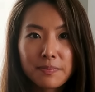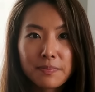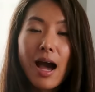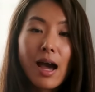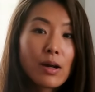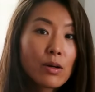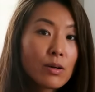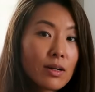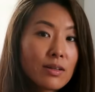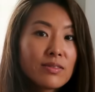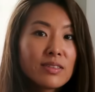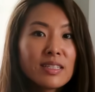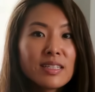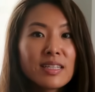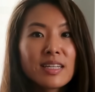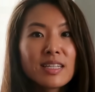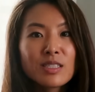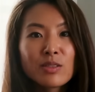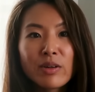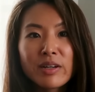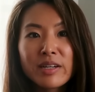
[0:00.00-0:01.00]
I don't have any
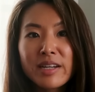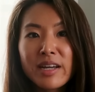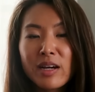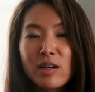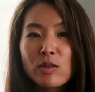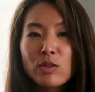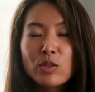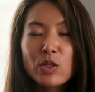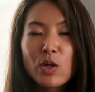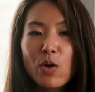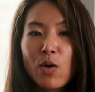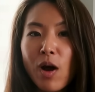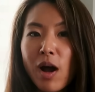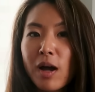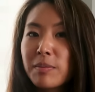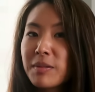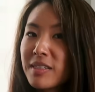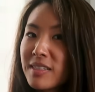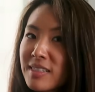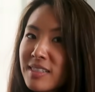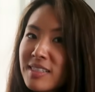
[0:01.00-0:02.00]
kids right now, so
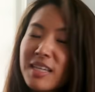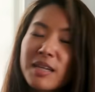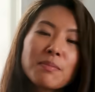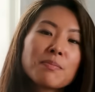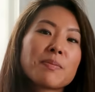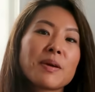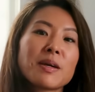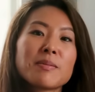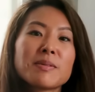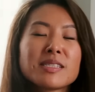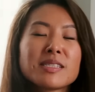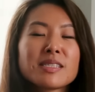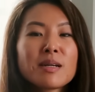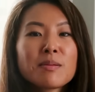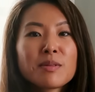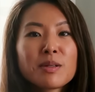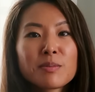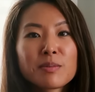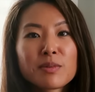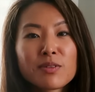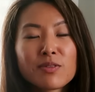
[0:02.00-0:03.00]
I'm gonna skip
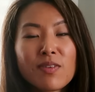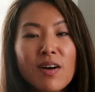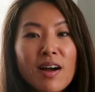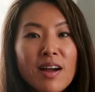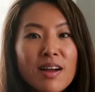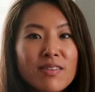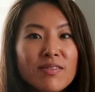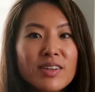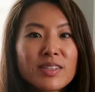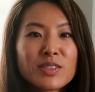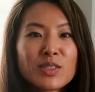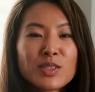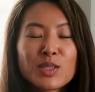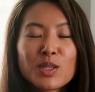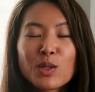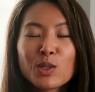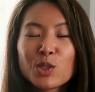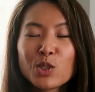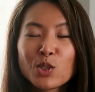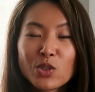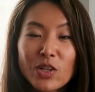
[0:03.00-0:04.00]
step number 5 and just
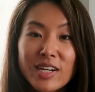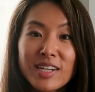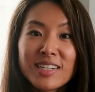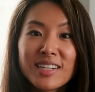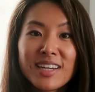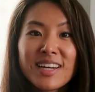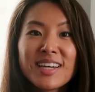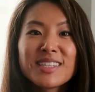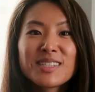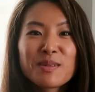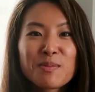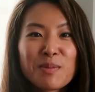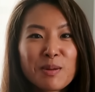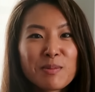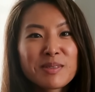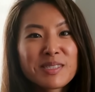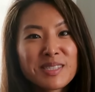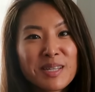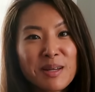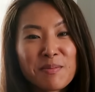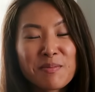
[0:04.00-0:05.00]
go straight to
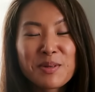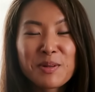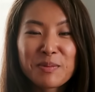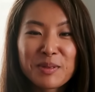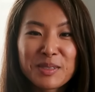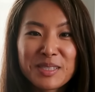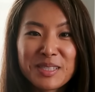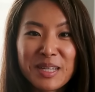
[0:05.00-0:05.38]
baby step number